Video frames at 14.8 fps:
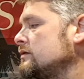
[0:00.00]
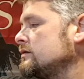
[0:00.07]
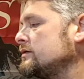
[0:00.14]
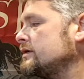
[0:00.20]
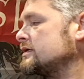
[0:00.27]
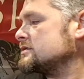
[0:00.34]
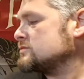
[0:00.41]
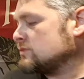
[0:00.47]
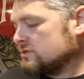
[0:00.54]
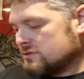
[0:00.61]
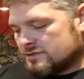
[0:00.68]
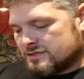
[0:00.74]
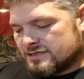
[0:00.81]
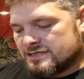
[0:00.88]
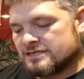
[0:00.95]
Next
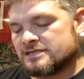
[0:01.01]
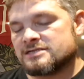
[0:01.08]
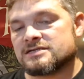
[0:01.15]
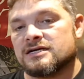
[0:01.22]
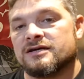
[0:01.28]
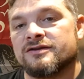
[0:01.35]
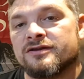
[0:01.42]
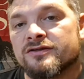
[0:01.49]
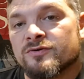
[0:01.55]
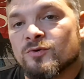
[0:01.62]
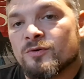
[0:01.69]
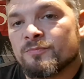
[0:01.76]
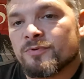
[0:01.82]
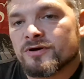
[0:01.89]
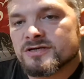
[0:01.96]
one is another
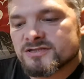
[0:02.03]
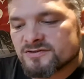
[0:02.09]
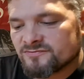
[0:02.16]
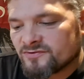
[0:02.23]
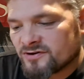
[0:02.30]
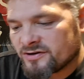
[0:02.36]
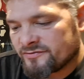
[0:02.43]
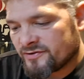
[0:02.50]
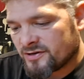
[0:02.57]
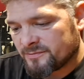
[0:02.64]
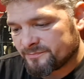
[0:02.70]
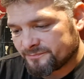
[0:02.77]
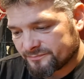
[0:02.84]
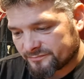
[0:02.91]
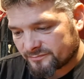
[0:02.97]
one by Survivor,
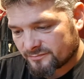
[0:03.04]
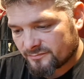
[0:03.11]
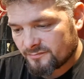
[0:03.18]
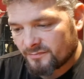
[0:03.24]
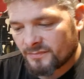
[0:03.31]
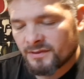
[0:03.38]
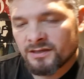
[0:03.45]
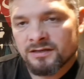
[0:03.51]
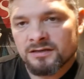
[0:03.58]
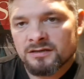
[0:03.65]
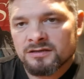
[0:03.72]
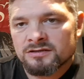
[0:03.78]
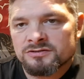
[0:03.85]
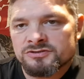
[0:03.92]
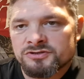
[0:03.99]

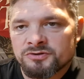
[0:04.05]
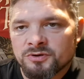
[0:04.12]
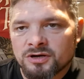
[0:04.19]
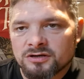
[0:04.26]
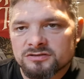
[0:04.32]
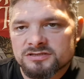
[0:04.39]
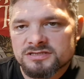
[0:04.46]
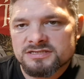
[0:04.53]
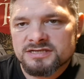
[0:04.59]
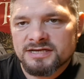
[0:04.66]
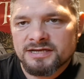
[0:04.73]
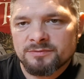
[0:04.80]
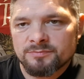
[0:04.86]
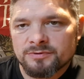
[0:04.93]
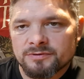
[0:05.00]
Too Hot to
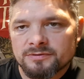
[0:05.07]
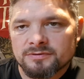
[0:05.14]
Sleep.